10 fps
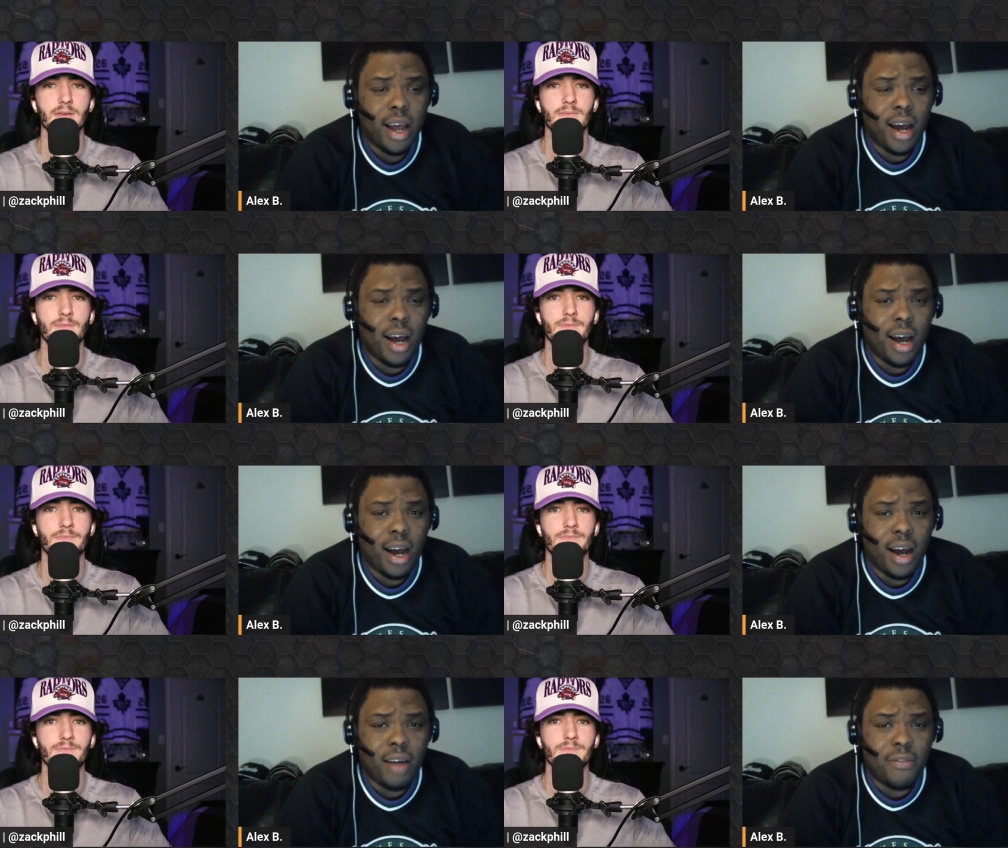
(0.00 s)

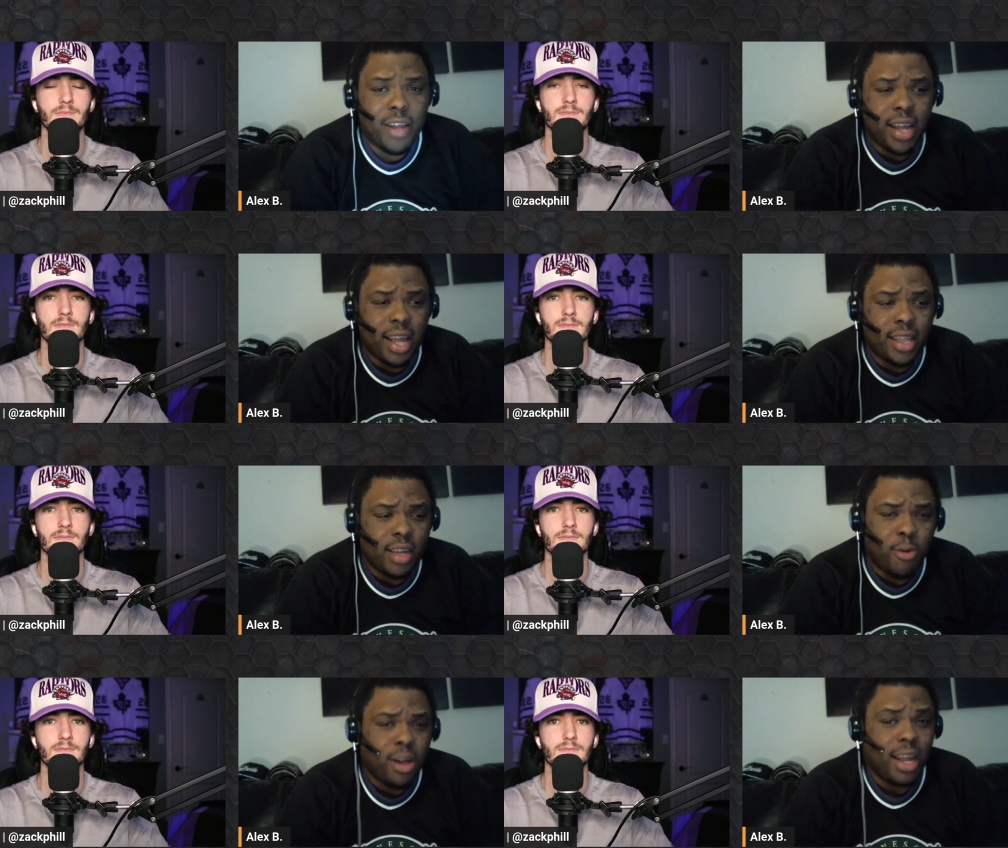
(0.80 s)
Speaker 1: uh, fitting at
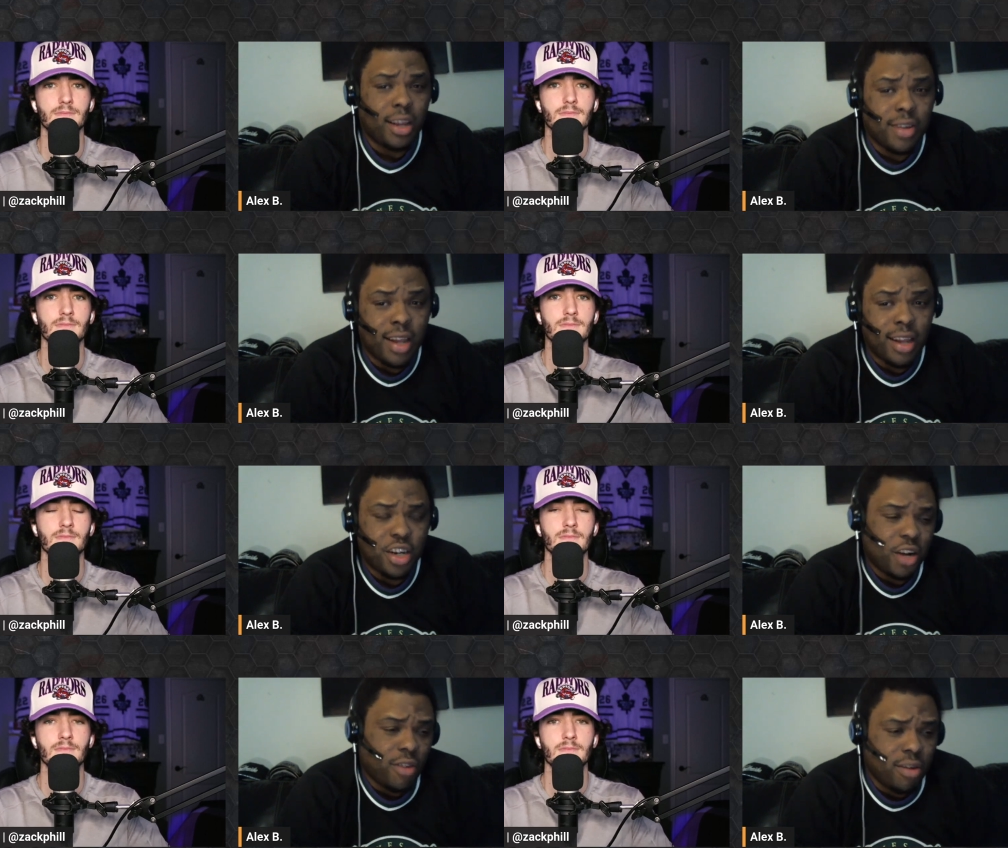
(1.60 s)
this point. Like you said,
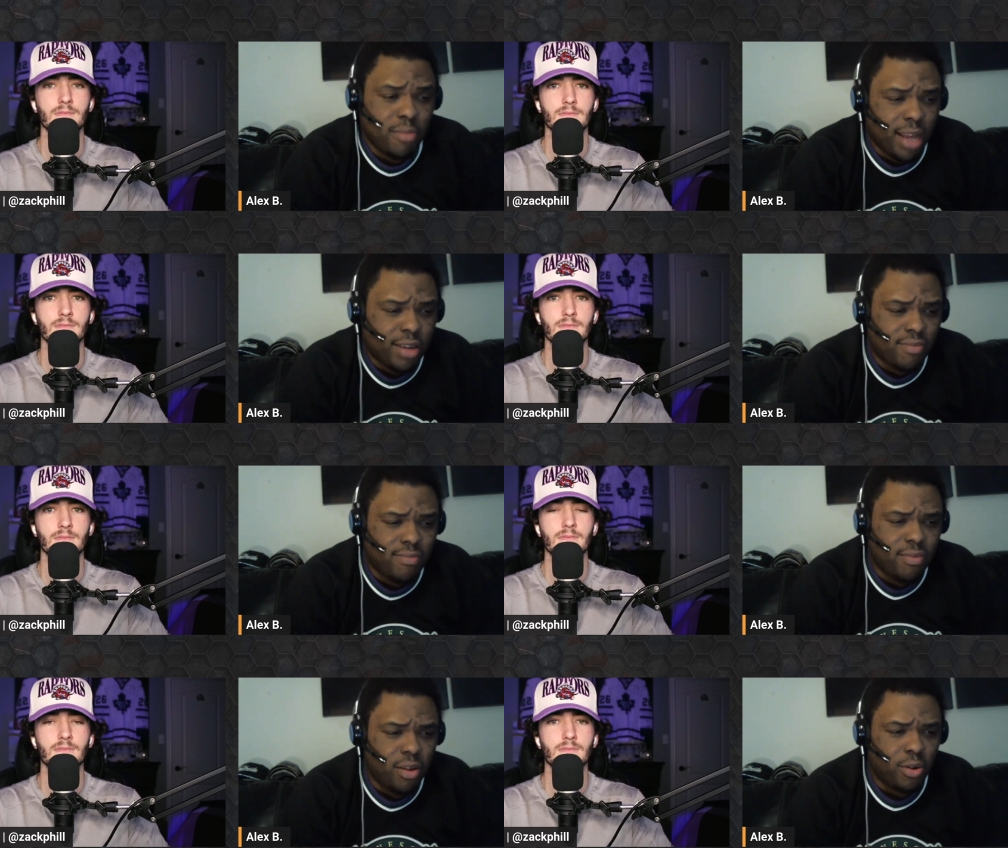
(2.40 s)
Chychrun makes
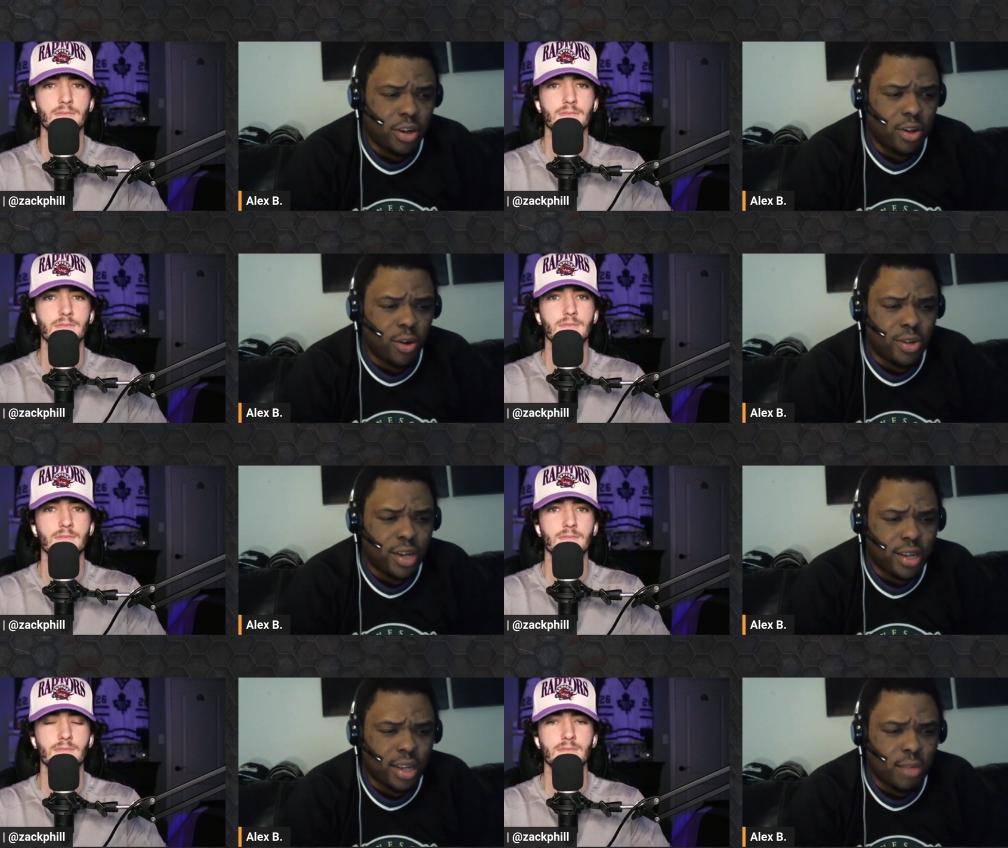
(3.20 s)
little to no
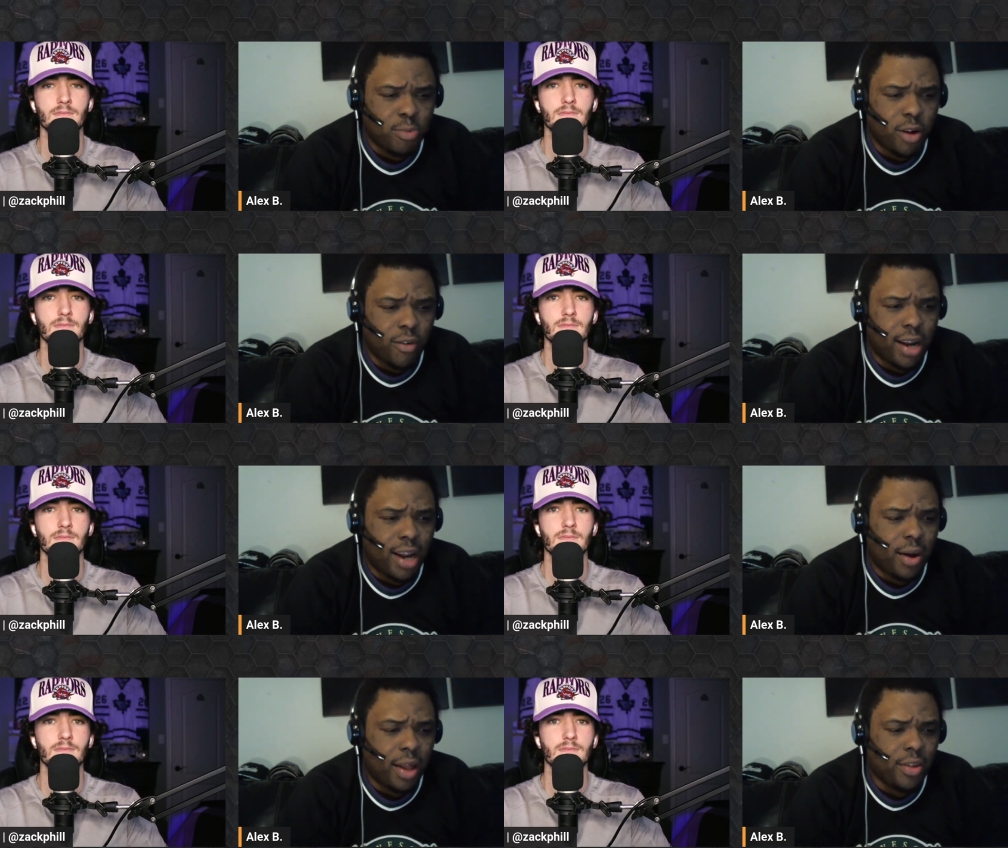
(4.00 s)
sense at this point right
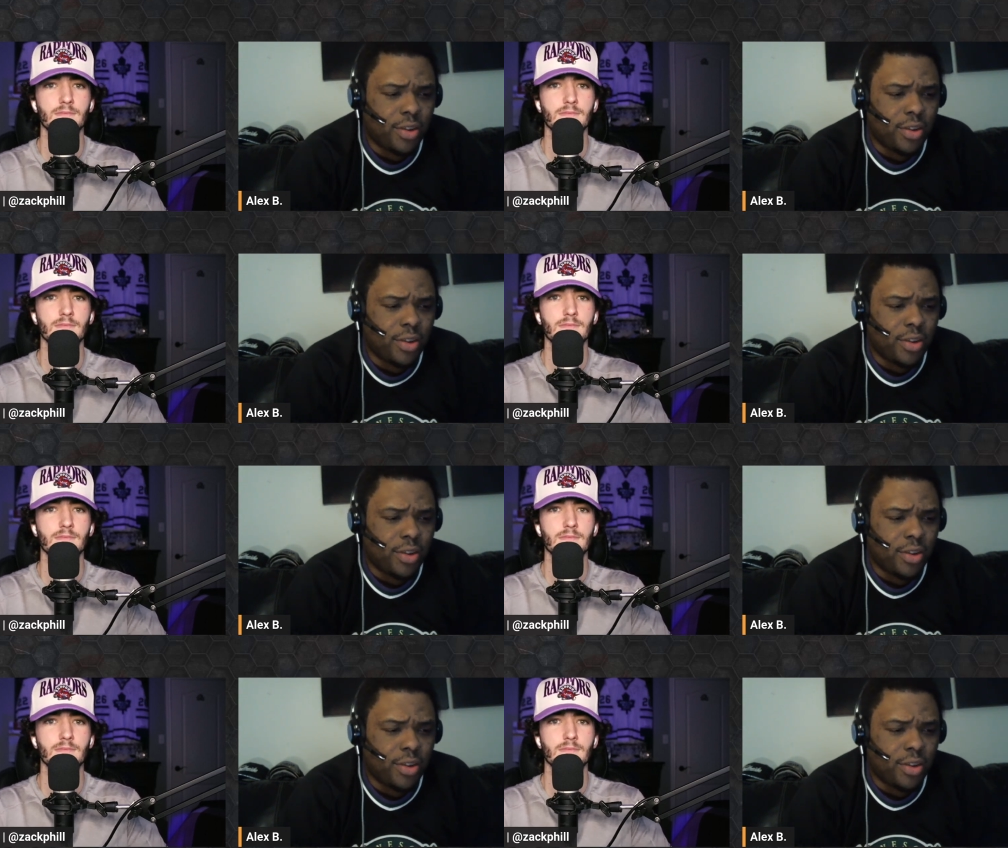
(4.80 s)
now either.